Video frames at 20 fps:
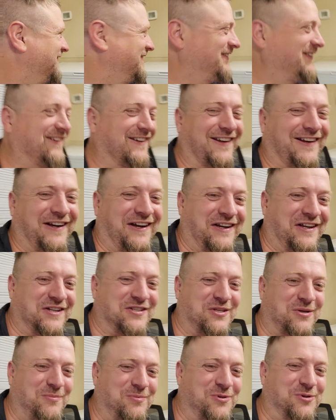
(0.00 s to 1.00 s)
was like, I
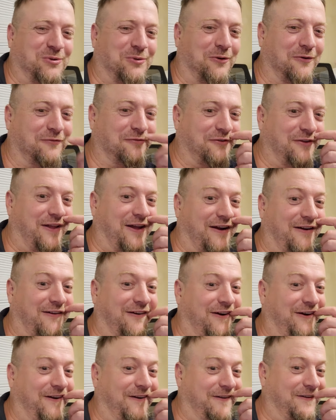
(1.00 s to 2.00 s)
guess I'm too old for that,
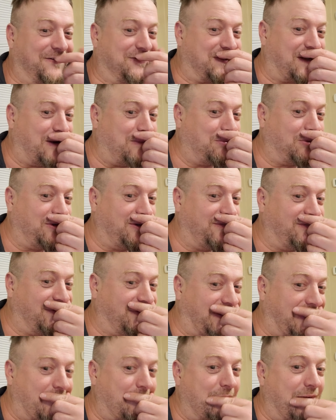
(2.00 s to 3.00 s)
right? Because I believe in
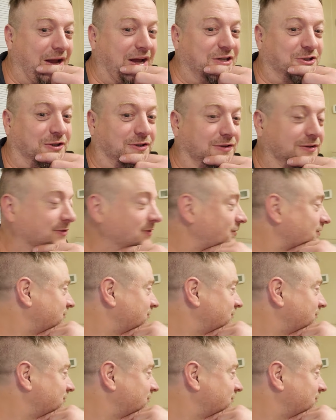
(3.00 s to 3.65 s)
like magic.